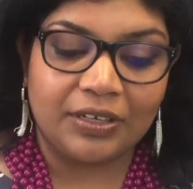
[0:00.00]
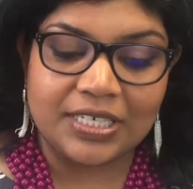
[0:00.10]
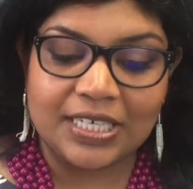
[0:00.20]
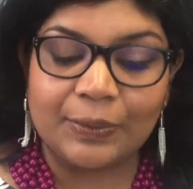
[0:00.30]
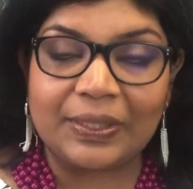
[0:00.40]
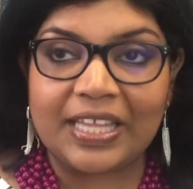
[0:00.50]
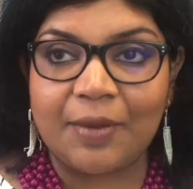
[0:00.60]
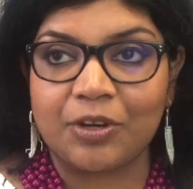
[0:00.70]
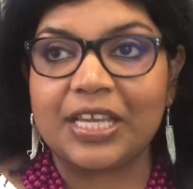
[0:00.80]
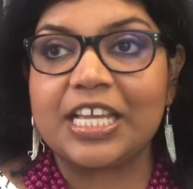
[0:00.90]
dealing with
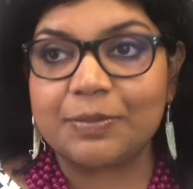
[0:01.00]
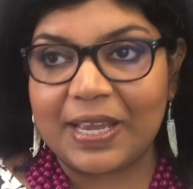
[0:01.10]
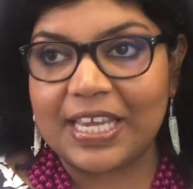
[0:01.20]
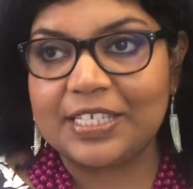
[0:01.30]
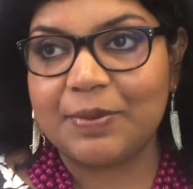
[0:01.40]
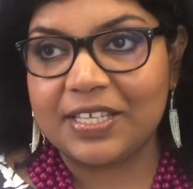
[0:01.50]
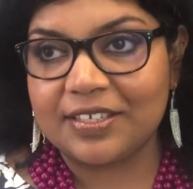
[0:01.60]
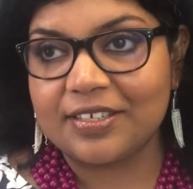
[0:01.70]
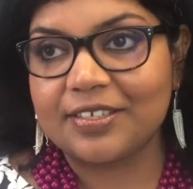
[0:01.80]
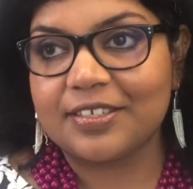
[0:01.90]
them on a case by case
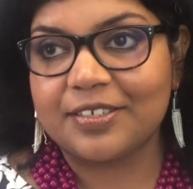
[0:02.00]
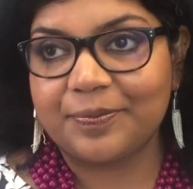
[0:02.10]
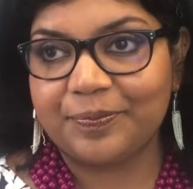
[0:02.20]
basis.